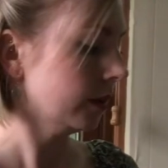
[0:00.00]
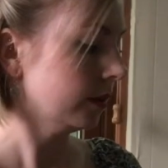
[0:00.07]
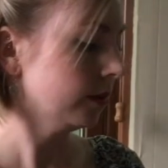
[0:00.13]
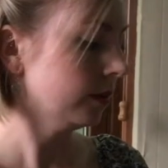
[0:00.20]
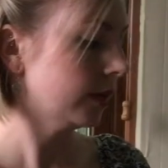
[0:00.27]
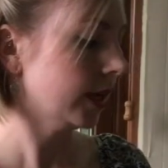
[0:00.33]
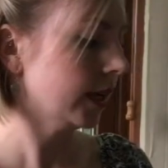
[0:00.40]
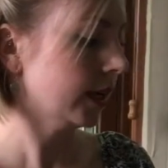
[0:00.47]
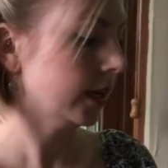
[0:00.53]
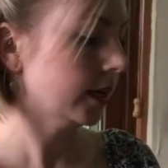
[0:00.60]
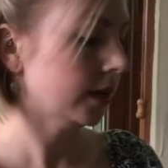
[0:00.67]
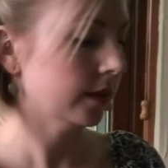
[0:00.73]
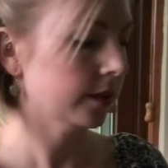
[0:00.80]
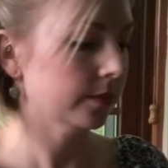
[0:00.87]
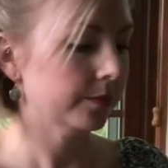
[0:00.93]
you
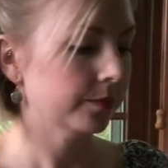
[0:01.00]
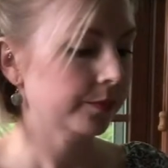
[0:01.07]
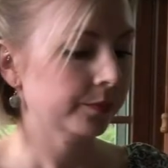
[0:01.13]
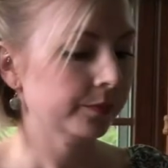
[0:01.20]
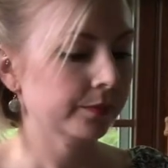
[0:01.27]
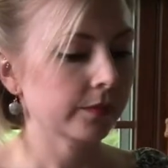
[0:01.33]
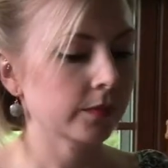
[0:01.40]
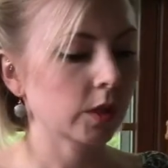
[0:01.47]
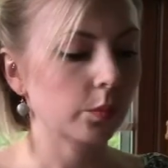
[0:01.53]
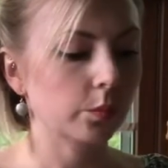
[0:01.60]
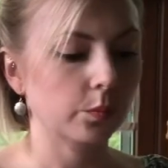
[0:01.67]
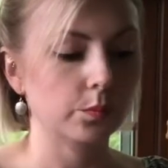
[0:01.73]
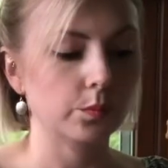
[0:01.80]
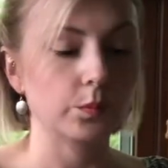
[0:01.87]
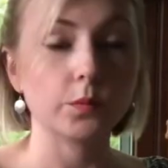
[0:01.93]
can
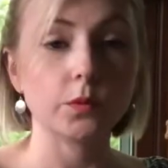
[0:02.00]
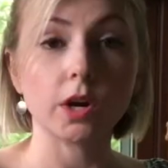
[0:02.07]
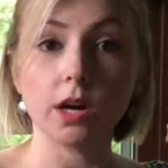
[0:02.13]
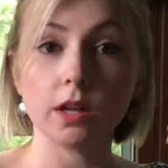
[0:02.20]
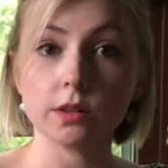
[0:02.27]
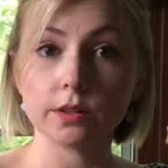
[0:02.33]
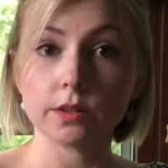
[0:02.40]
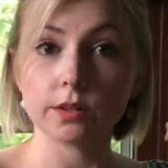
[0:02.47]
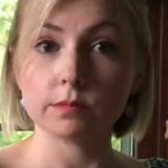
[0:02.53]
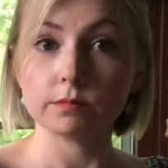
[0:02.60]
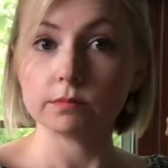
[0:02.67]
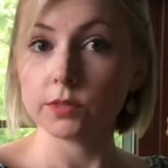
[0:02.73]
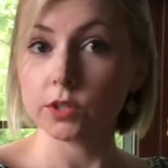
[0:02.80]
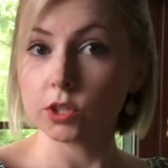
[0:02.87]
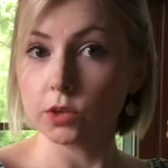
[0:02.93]
color
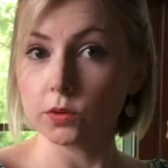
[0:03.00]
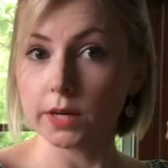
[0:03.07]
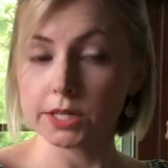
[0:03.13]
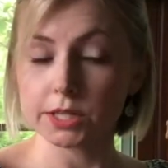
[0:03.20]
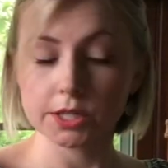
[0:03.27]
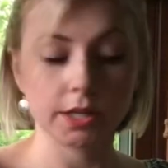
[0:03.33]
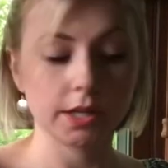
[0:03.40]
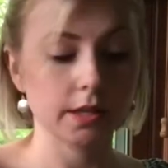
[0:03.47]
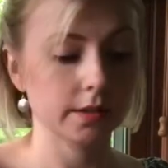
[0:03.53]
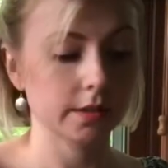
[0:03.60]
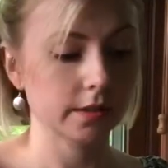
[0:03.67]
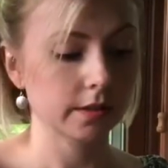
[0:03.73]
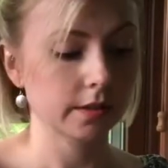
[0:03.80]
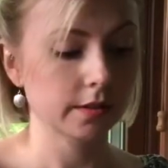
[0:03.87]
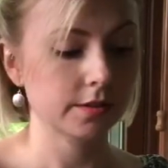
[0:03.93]
the correct
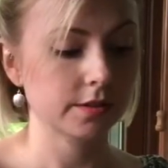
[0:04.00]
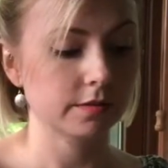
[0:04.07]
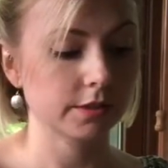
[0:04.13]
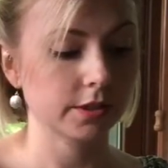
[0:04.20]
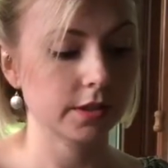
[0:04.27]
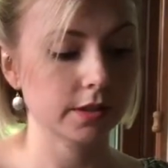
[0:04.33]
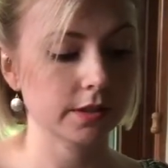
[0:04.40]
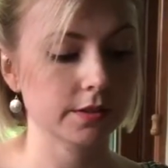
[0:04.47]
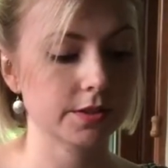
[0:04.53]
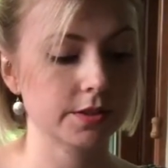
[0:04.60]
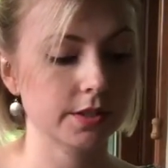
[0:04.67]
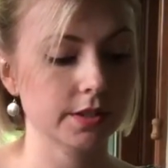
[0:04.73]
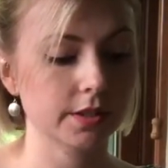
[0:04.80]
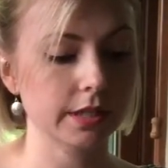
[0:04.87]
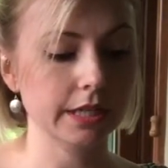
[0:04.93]
color, different colors
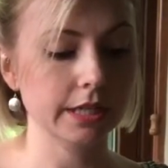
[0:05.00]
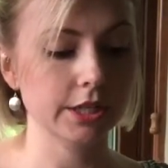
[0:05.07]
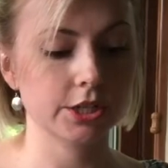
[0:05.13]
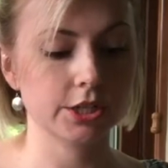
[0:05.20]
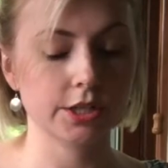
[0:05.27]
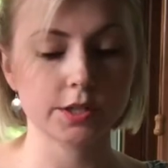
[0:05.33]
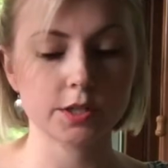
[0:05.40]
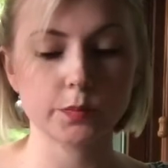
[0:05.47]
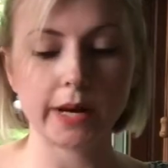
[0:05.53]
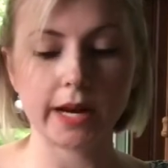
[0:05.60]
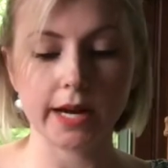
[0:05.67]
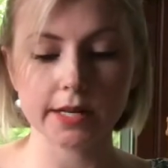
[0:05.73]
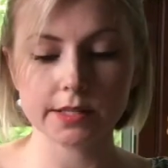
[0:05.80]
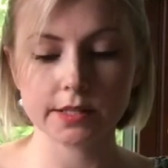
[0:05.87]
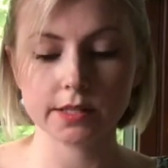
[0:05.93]
in each
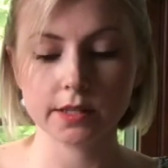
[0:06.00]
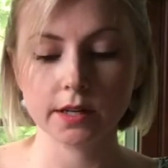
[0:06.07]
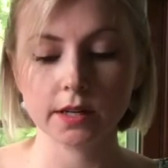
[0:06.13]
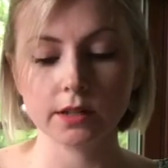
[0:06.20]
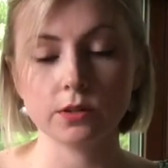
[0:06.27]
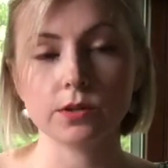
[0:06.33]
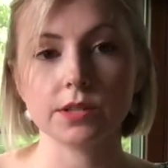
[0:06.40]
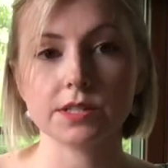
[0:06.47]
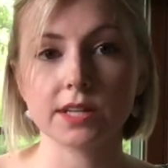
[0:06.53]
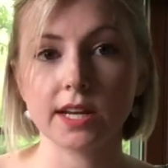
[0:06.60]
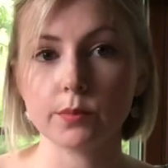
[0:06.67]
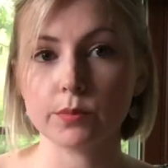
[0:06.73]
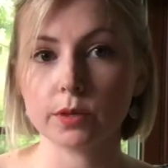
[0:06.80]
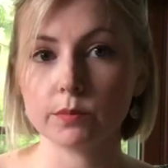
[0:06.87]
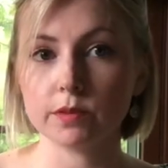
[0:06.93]
spot. You can
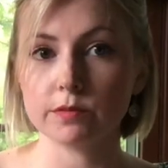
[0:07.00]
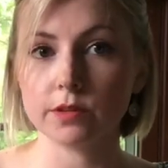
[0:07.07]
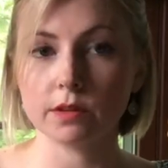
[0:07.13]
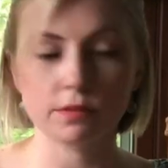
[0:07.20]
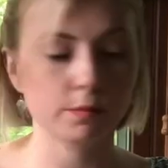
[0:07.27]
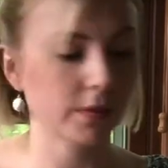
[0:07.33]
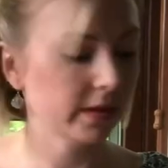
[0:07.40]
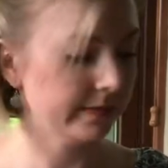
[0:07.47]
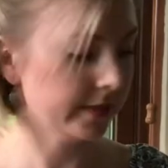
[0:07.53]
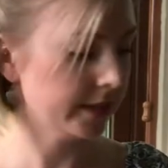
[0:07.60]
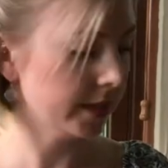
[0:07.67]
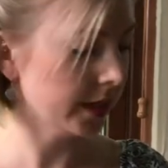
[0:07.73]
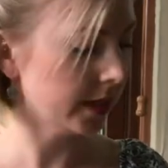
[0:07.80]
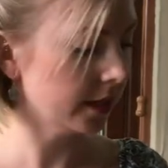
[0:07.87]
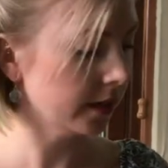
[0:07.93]
tape them if you have a muffin
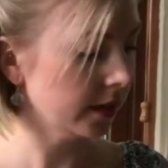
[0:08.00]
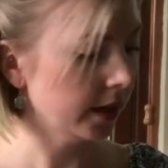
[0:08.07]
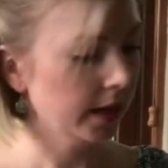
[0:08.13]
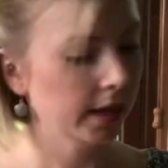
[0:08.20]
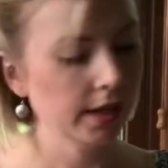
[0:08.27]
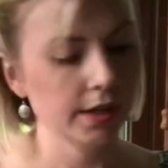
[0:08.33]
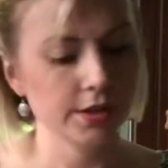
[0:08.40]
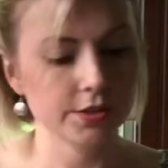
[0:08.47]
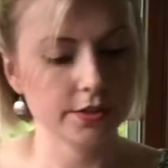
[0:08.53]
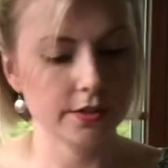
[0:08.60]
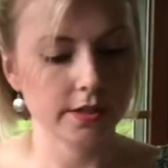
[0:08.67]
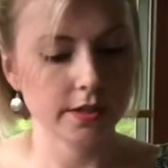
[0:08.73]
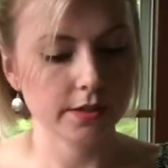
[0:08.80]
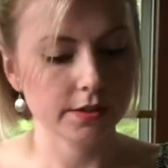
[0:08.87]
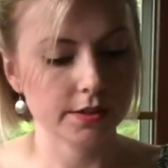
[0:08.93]
tin. So
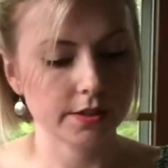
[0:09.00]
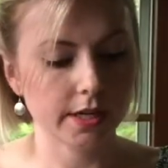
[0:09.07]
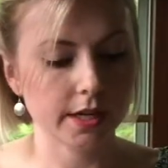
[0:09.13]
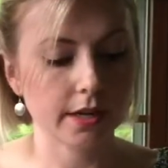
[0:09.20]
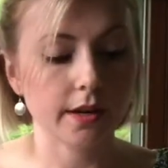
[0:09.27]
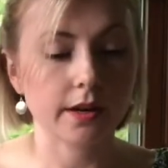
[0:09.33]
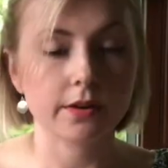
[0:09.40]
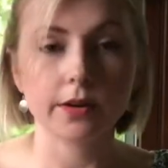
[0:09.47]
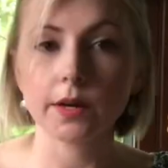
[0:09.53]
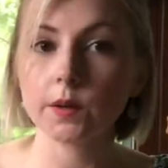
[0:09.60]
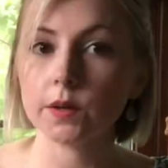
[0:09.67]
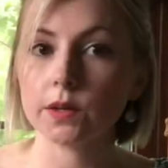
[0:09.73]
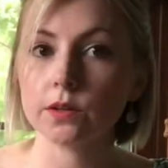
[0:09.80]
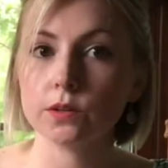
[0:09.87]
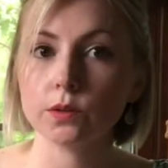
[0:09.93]
then you'll say, all right,
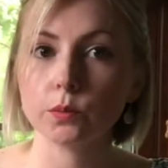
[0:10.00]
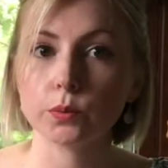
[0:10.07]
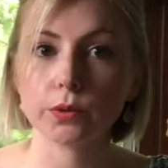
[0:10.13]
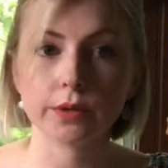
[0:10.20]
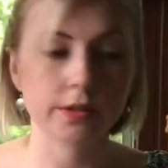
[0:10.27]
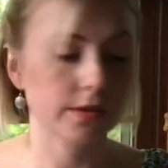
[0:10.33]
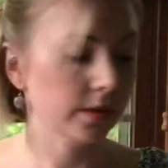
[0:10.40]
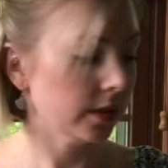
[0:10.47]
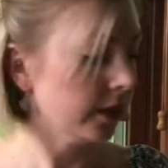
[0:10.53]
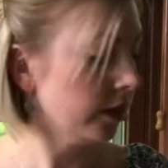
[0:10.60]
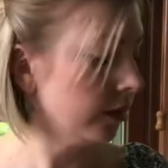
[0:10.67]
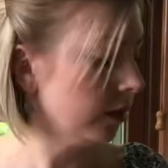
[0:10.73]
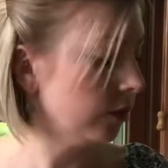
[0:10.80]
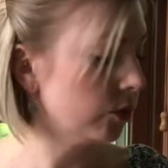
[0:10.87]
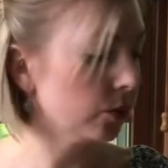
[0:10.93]
can you put
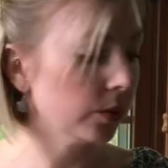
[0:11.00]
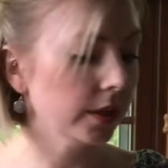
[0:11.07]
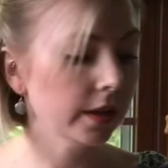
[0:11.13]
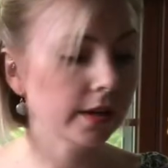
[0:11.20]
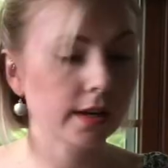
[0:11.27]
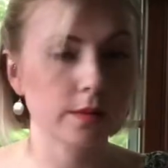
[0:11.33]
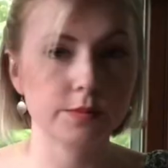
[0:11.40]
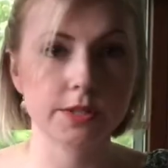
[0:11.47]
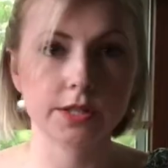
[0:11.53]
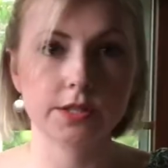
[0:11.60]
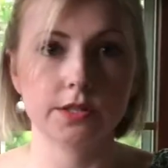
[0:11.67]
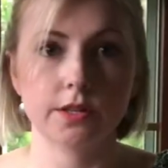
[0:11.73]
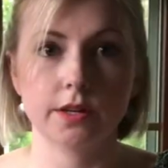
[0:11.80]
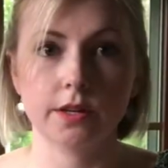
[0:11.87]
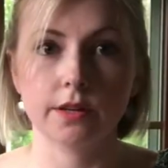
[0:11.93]
the green objects
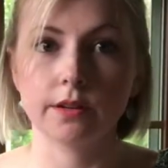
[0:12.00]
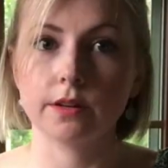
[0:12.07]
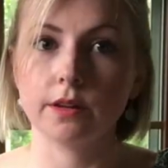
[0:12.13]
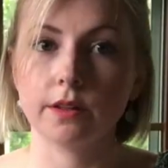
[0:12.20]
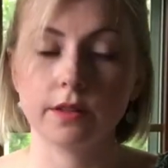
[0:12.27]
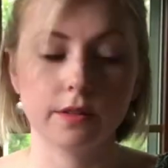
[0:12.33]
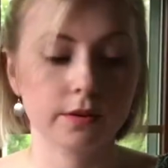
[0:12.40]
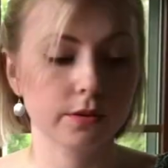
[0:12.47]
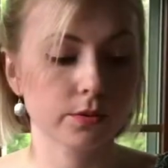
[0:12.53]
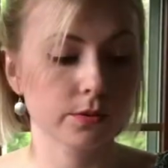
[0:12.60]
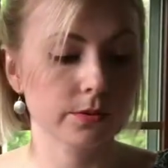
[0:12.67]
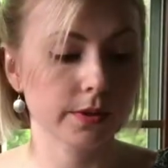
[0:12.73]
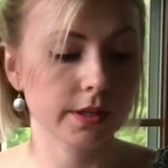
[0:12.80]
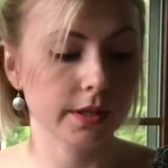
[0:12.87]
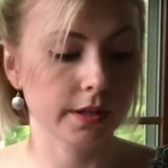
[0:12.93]
on the
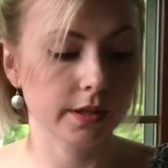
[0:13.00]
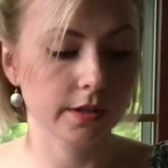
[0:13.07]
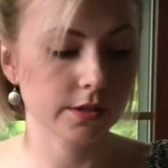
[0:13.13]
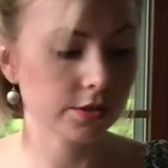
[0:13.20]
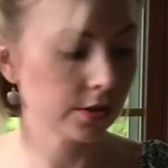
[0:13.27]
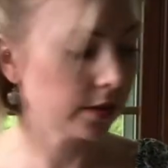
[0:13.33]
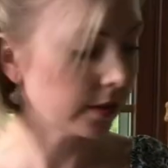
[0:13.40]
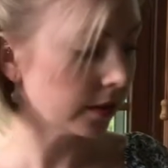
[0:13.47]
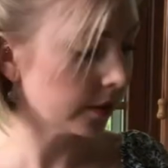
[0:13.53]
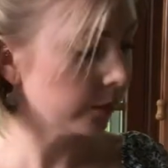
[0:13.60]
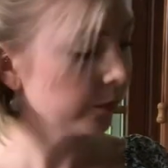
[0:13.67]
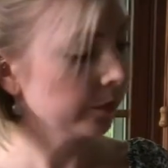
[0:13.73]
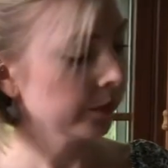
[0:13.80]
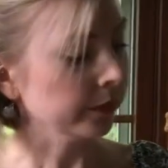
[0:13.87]
green circle?